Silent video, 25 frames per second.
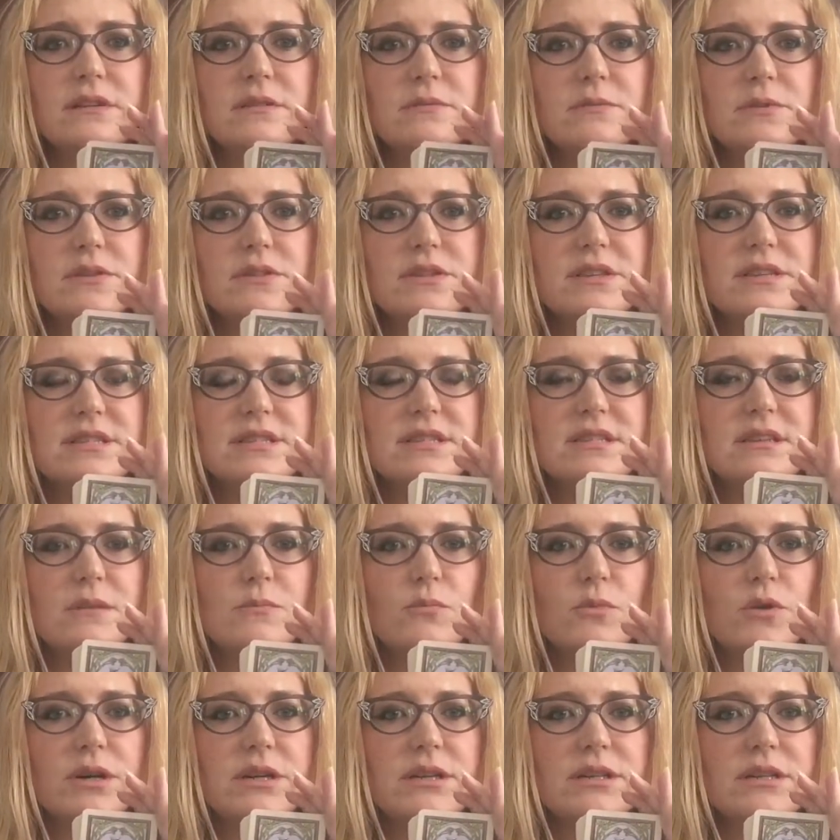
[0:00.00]
with this
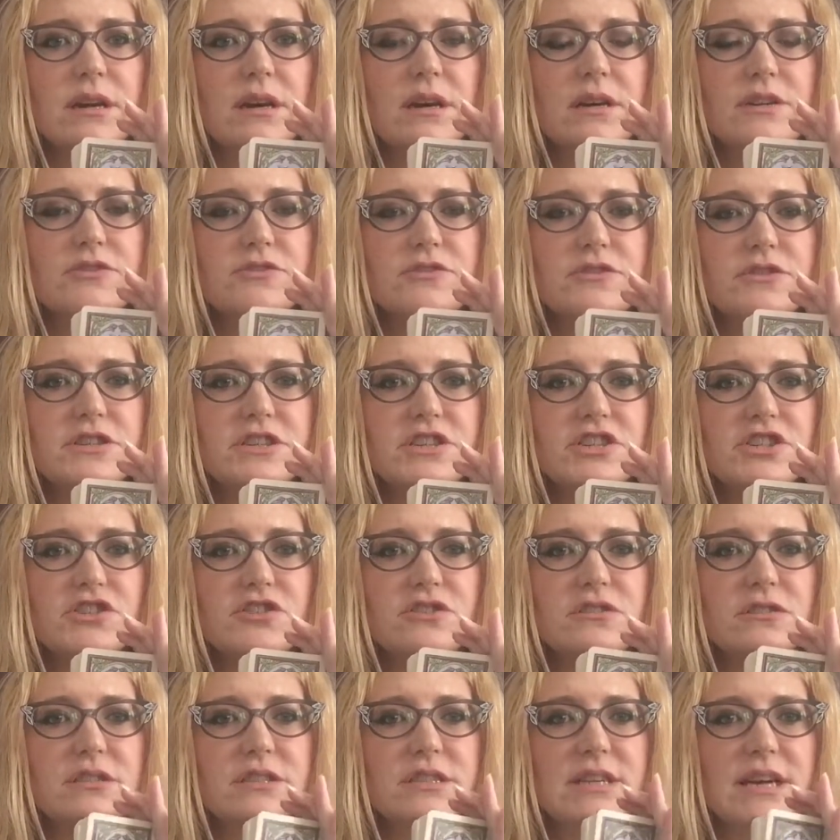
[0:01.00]
somewhat
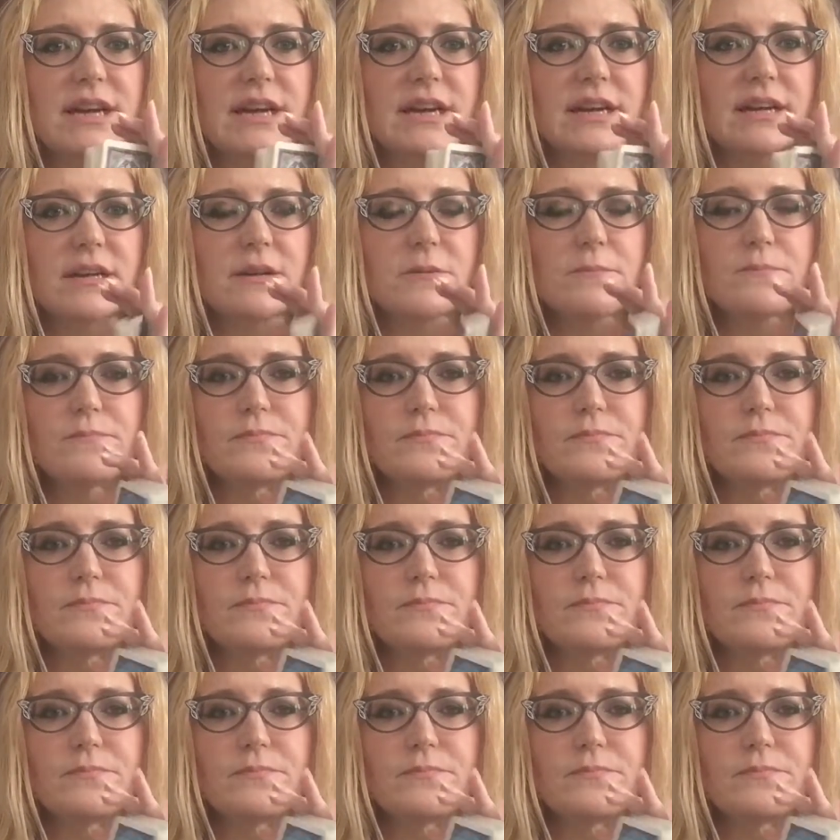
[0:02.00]
non-traditional deck.